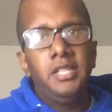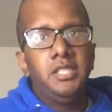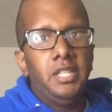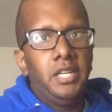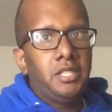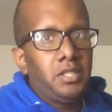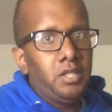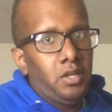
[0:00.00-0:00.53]

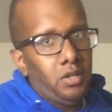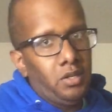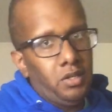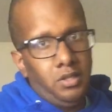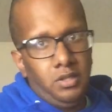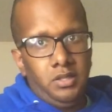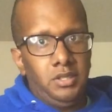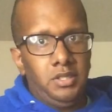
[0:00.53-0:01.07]
Sex
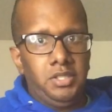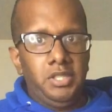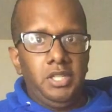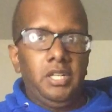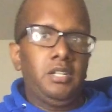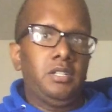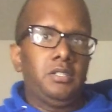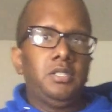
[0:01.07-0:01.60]
on
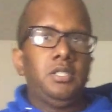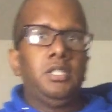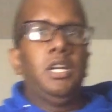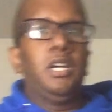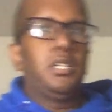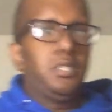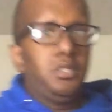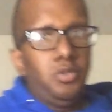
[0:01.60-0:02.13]
Sex,
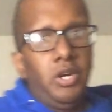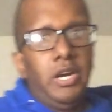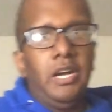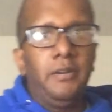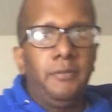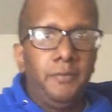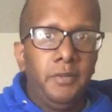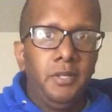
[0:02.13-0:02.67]
Sex
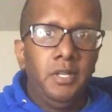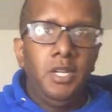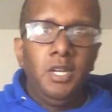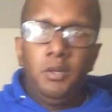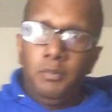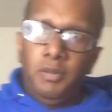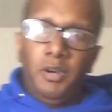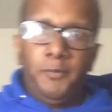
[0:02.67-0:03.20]
Drive.
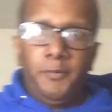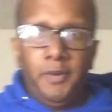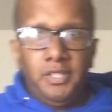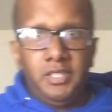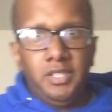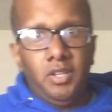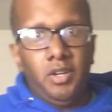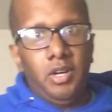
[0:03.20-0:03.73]

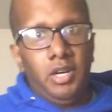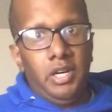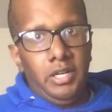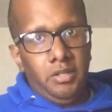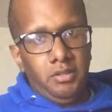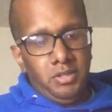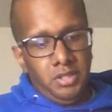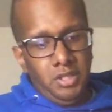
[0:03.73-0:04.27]
Fountain,
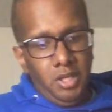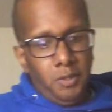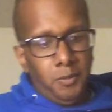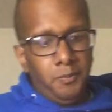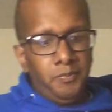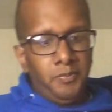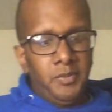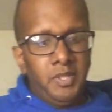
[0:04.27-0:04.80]
Ohio. So,
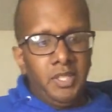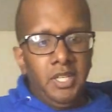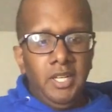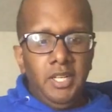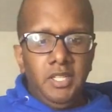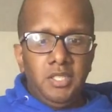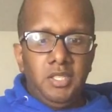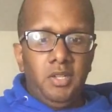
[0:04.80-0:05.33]

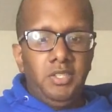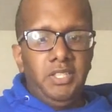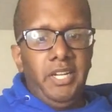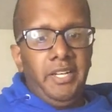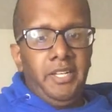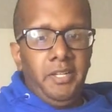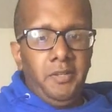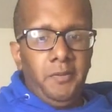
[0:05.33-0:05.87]
so
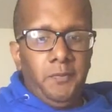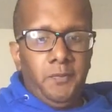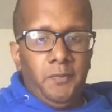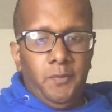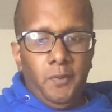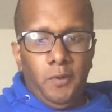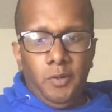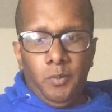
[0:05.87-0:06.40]
thank you
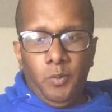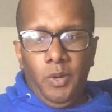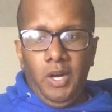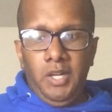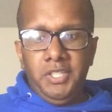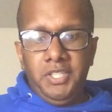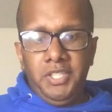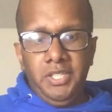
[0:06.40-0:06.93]
for
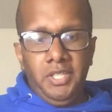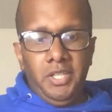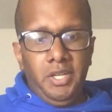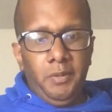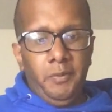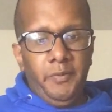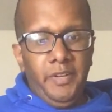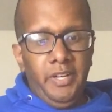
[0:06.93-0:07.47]
watching
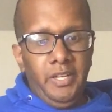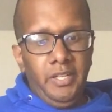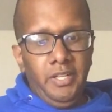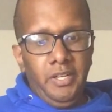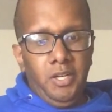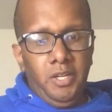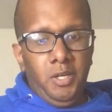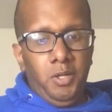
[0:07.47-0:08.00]
the
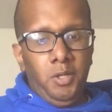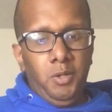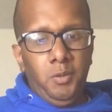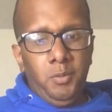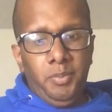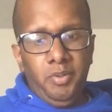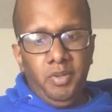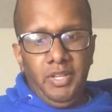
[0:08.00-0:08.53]

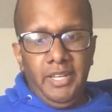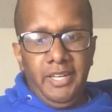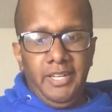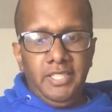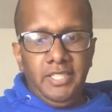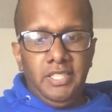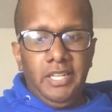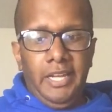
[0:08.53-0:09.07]
video.
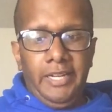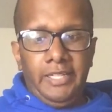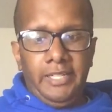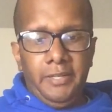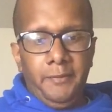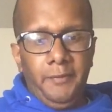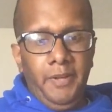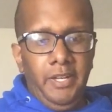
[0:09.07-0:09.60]
Please like
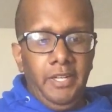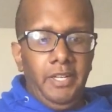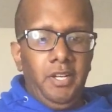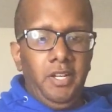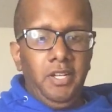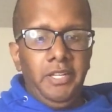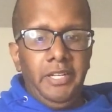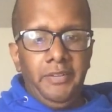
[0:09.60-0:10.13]
the
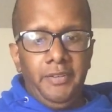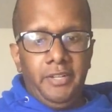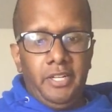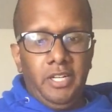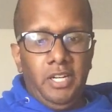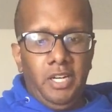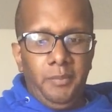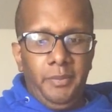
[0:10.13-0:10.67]
video, leave a
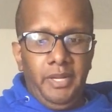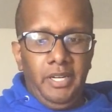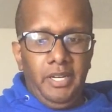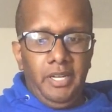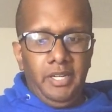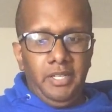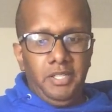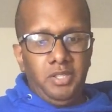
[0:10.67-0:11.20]
comment,
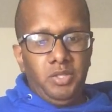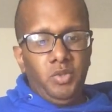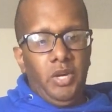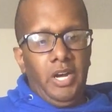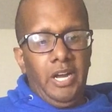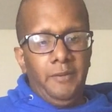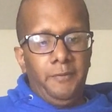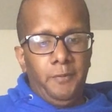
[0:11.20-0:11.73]

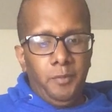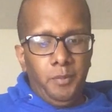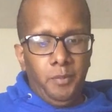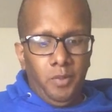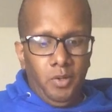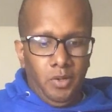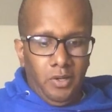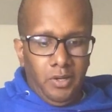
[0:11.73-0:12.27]
subscribe for
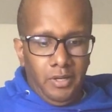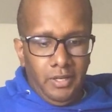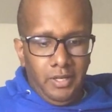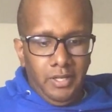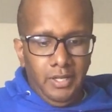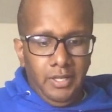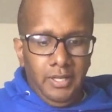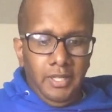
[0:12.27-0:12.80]
more.